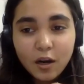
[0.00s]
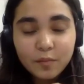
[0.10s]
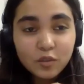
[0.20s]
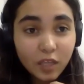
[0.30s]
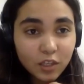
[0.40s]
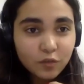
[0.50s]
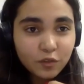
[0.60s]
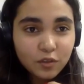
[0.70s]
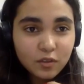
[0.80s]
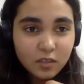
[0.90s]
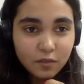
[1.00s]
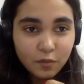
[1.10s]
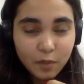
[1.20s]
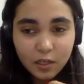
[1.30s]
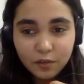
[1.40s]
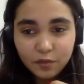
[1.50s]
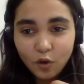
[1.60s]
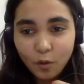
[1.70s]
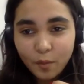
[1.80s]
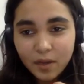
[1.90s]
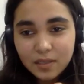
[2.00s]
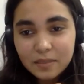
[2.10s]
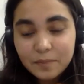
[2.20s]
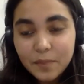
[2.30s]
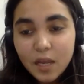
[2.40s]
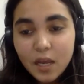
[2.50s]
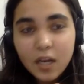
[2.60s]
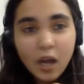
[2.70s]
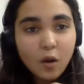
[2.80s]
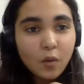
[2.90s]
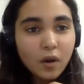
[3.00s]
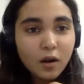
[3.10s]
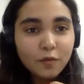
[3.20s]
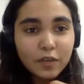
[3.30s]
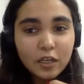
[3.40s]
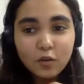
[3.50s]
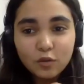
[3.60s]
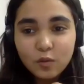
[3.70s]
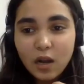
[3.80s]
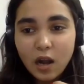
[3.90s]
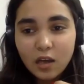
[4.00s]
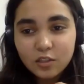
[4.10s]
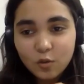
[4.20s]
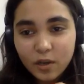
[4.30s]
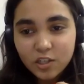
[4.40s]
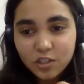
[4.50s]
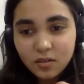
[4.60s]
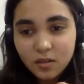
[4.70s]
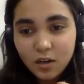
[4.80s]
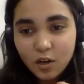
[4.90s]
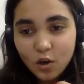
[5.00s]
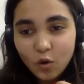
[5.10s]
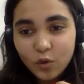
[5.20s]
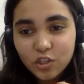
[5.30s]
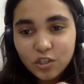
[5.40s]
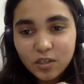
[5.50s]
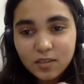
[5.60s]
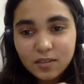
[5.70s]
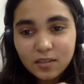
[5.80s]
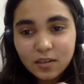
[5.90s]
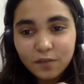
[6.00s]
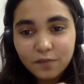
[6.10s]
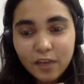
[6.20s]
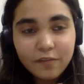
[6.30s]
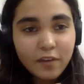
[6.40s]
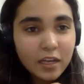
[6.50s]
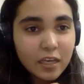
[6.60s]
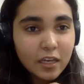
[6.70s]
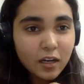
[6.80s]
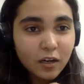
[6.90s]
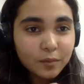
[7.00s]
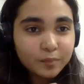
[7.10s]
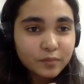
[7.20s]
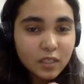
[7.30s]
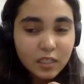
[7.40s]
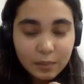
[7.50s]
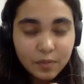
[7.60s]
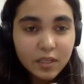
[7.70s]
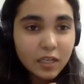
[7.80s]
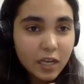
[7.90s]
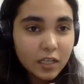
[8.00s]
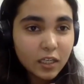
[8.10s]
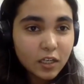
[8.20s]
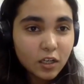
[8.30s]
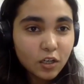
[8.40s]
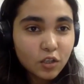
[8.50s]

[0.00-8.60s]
So thank you for those informative comments. Now, we'll go to our last question, which is very, very deeply related